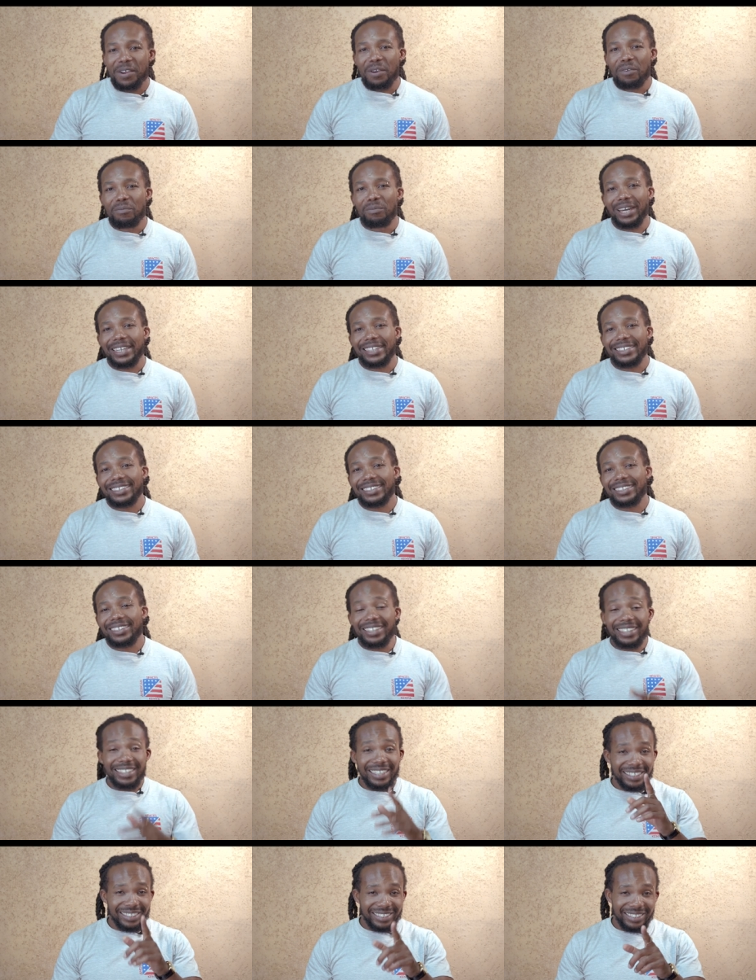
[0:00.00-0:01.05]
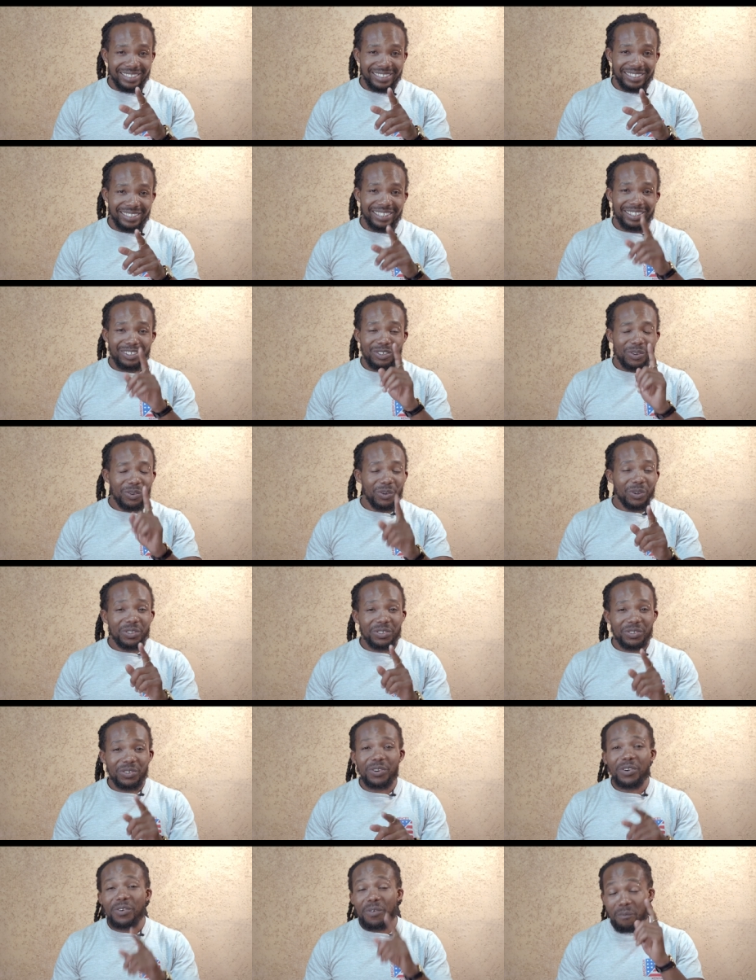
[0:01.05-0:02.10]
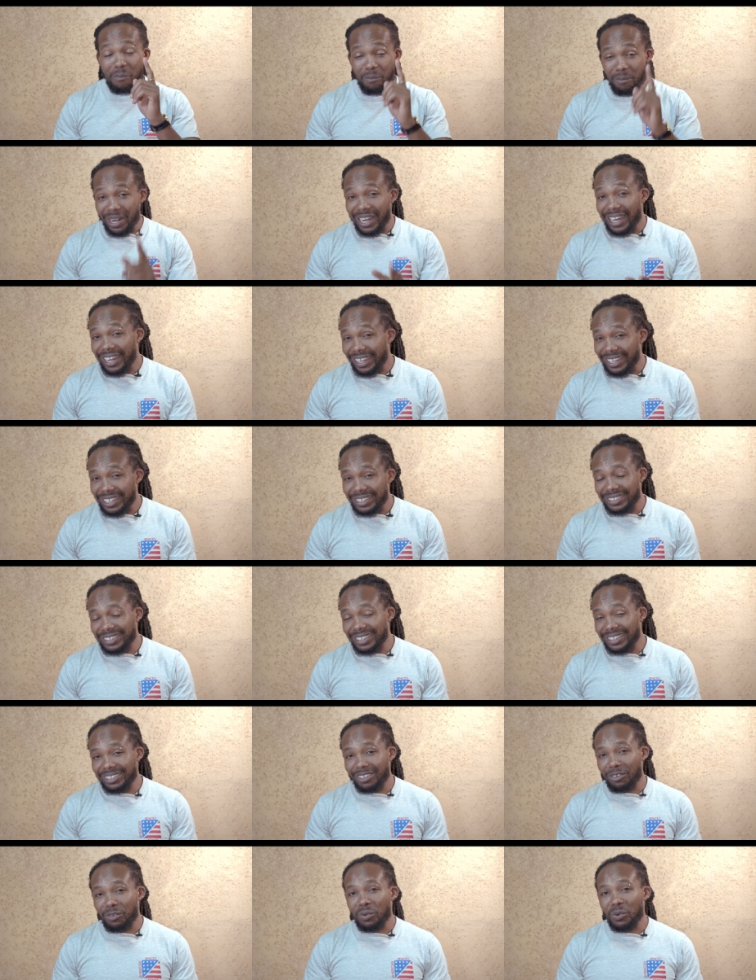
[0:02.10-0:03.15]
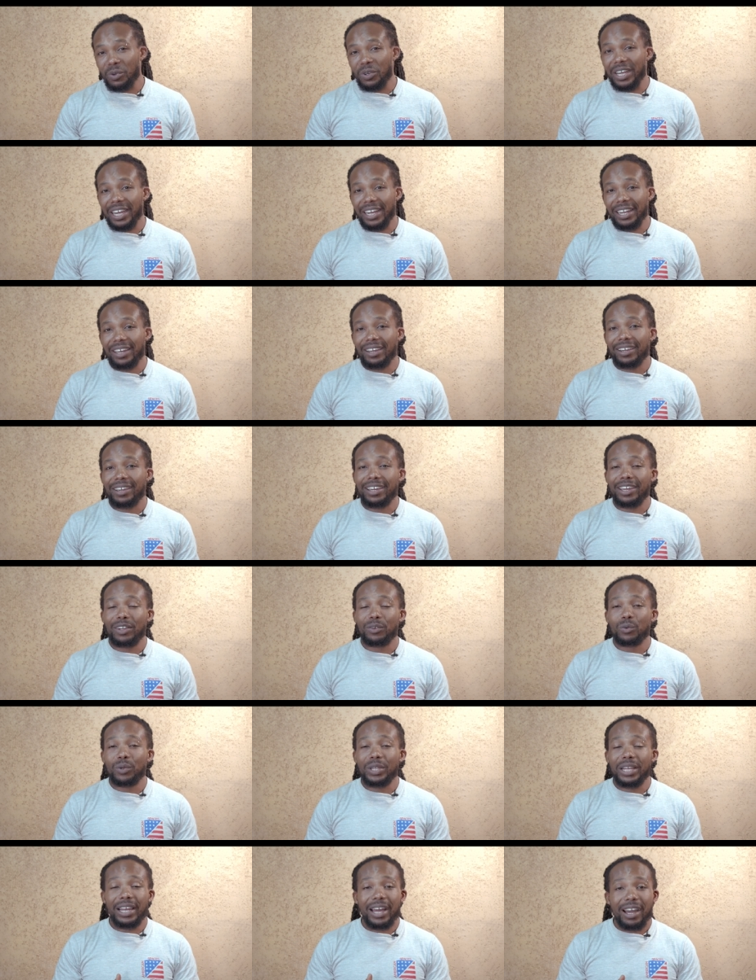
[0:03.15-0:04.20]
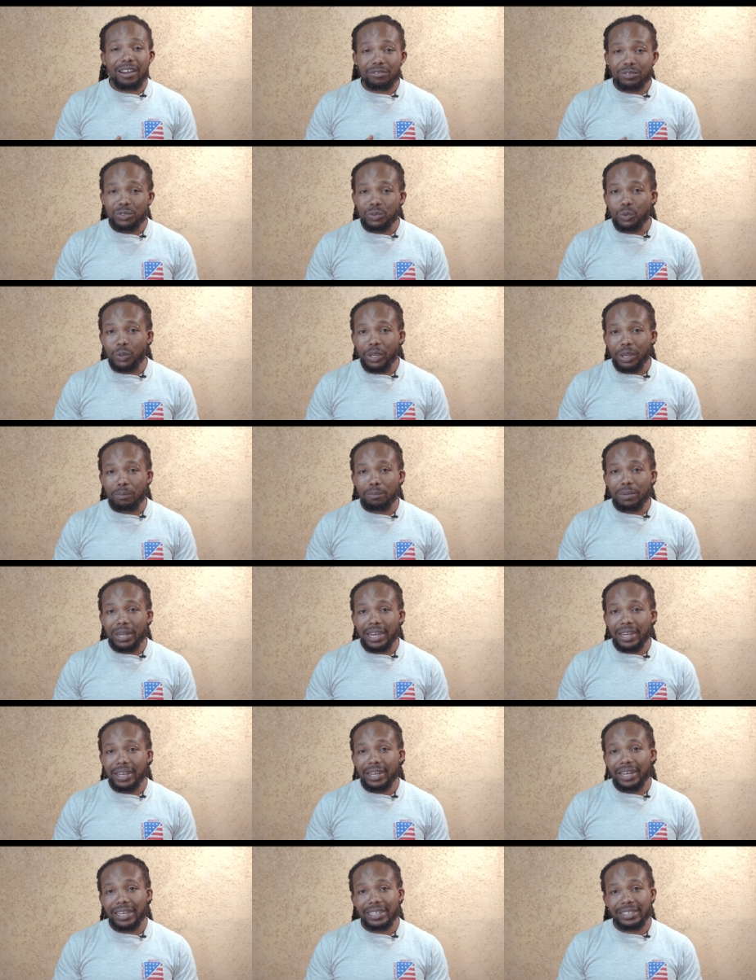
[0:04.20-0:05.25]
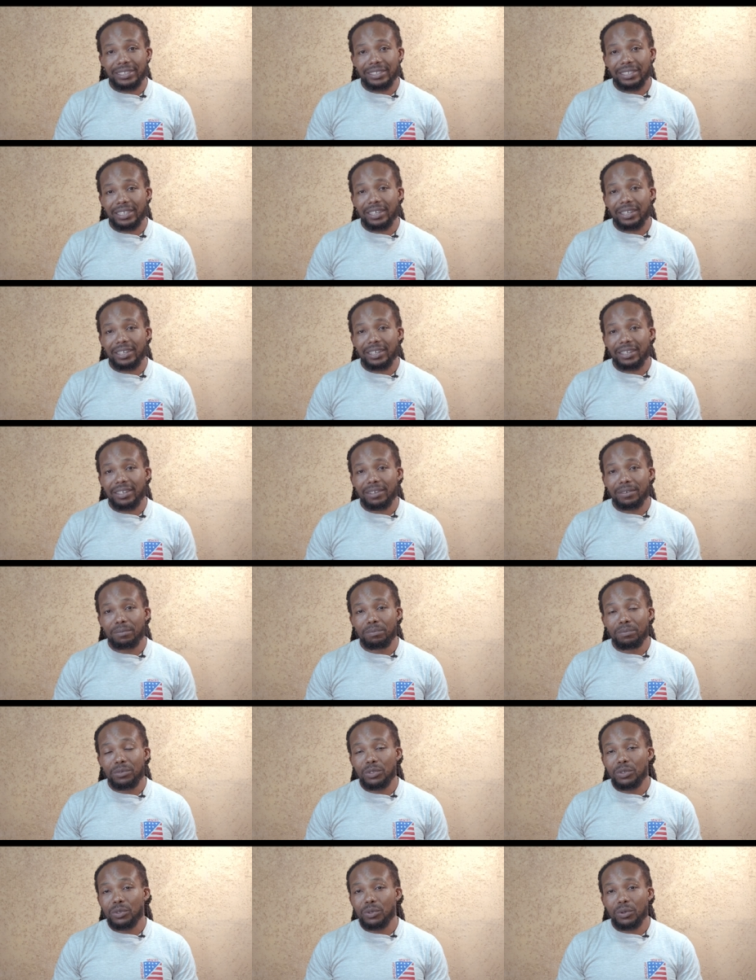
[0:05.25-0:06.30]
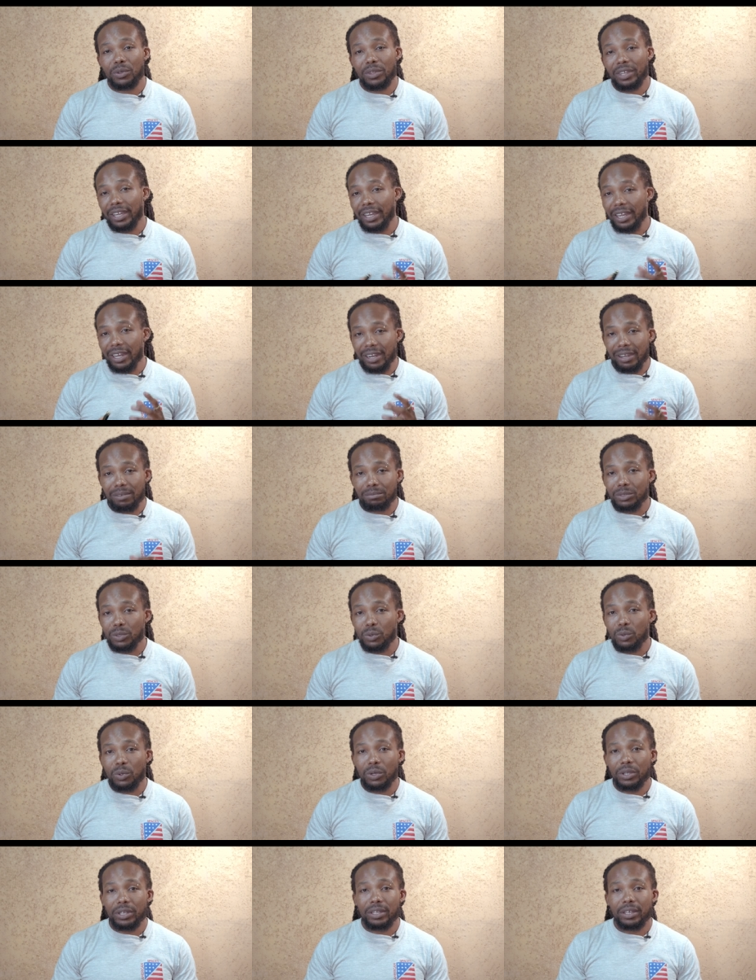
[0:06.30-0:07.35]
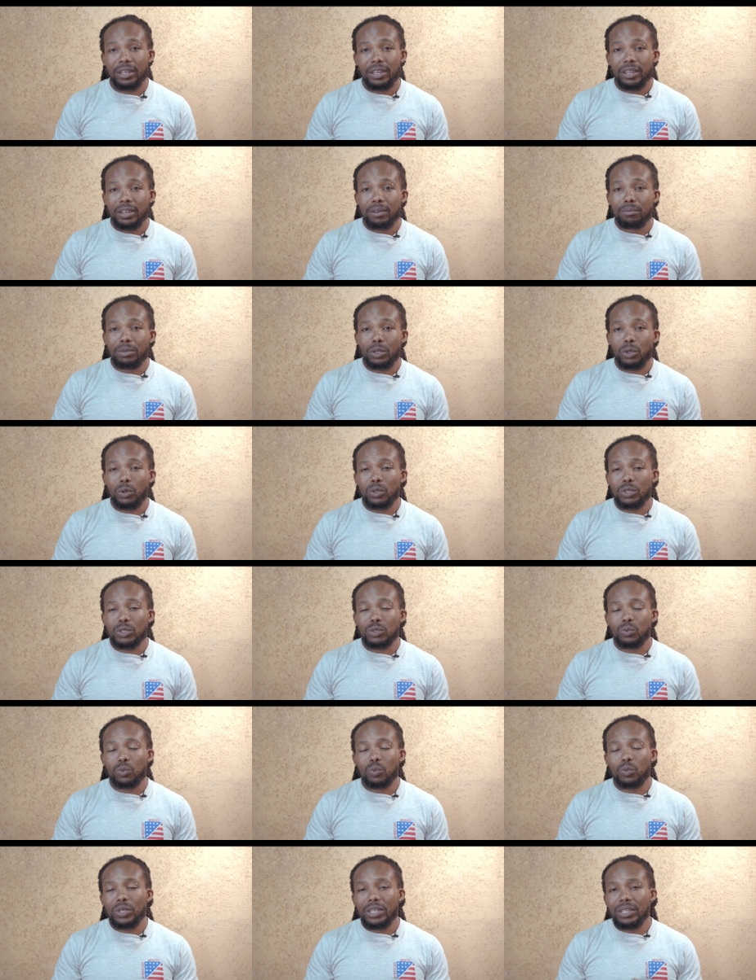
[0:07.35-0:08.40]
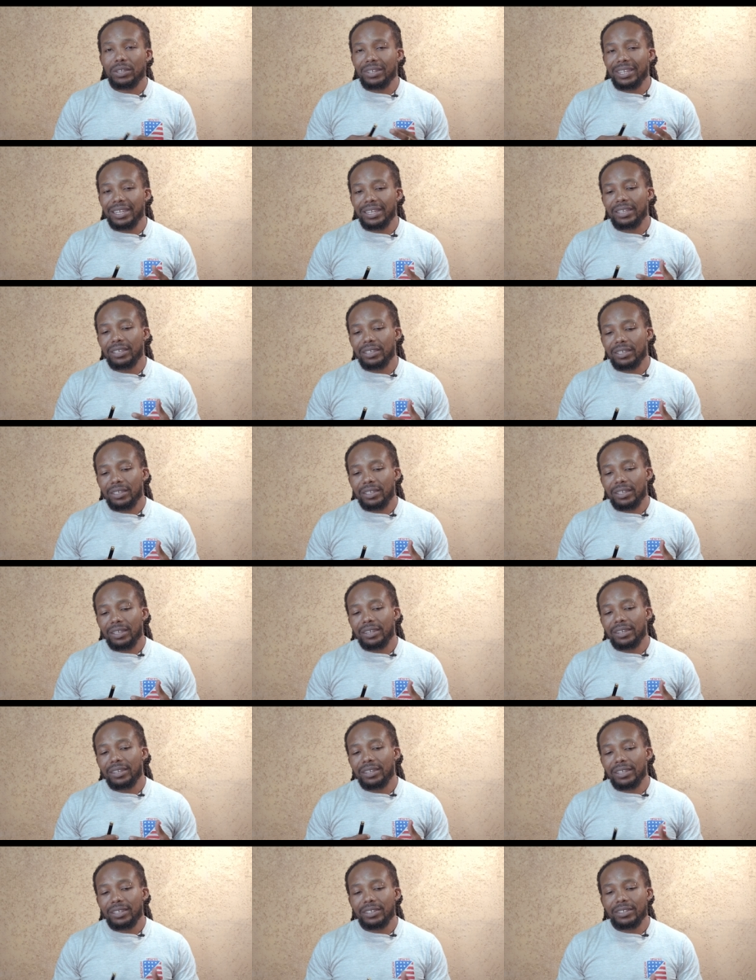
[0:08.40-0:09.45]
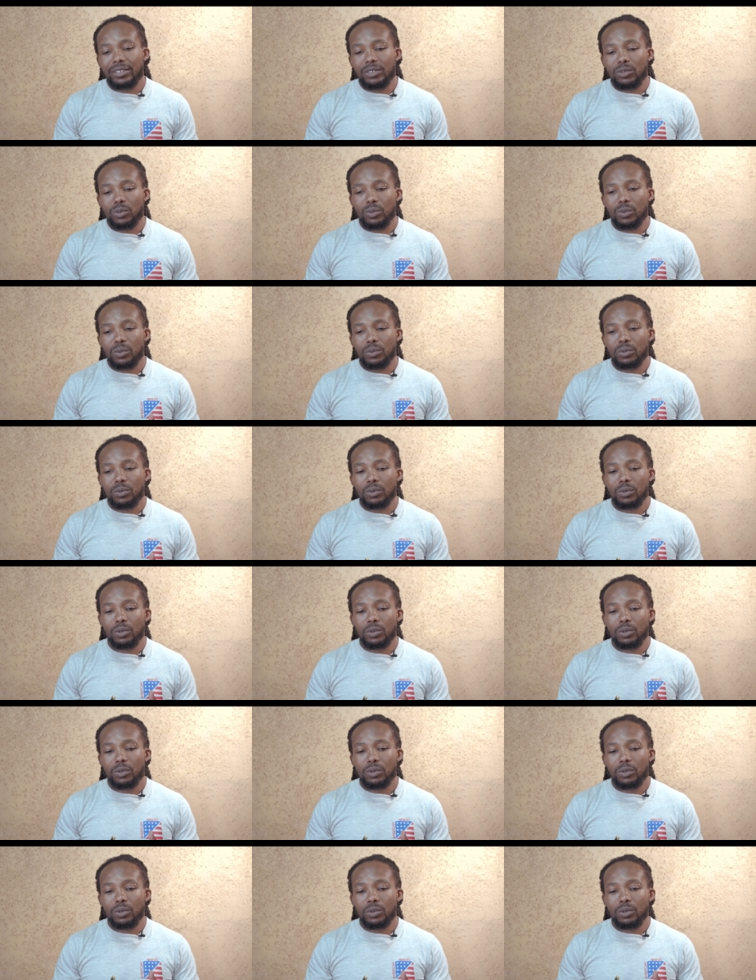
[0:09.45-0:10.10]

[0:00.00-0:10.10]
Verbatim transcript: But yes, and you're not wrong, black is such a cool color, and we love to wear black as, um, you know, the glam squad because we really need to